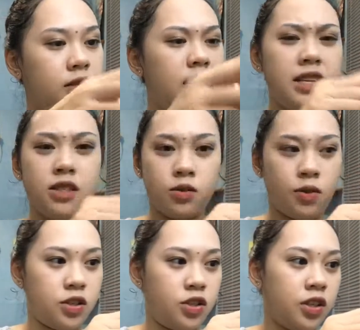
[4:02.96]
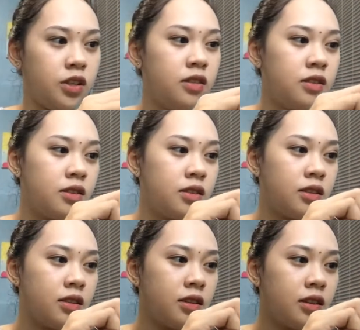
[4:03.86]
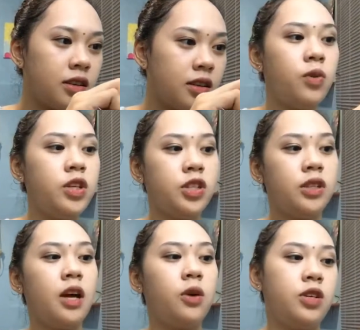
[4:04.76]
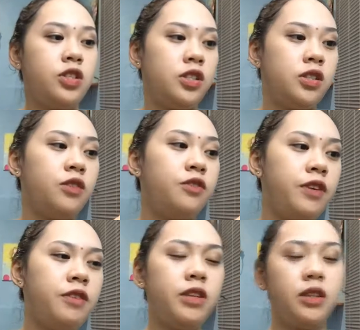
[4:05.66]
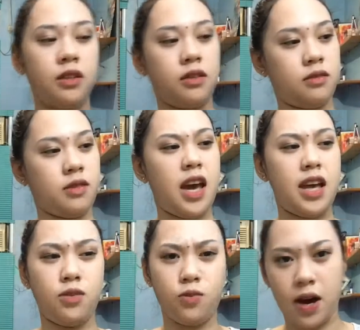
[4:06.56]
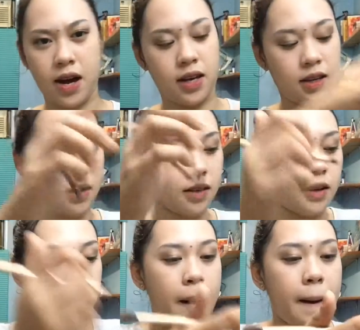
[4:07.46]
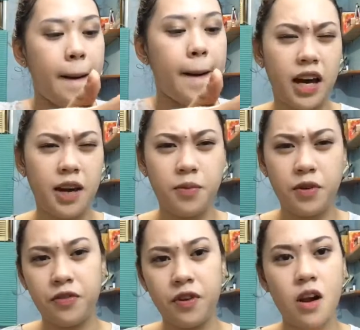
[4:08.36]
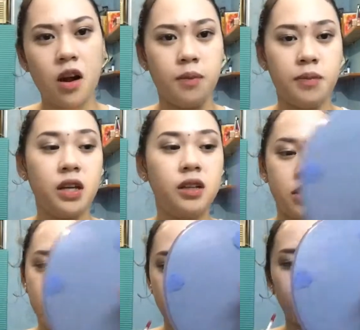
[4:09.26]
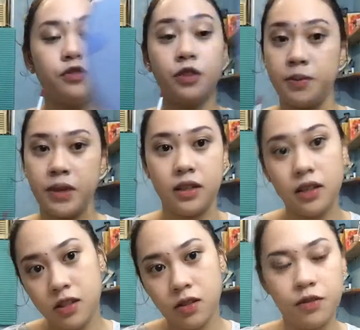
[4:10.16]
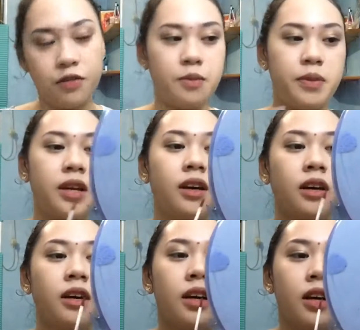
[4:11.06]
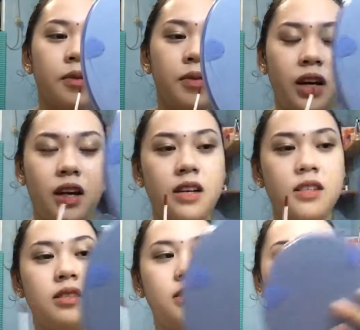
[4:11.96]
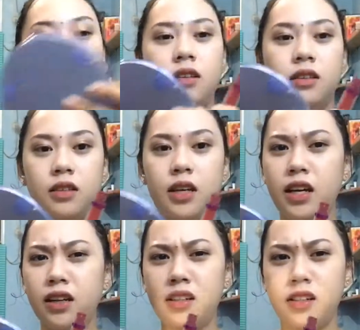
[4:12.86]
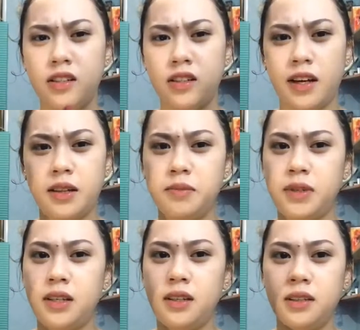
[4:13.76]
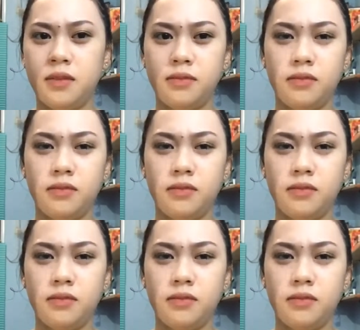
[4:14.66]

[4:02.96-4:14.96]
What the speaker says: last question, which language is your favorite and why? I prefer English. For me, it's only for me, because English can be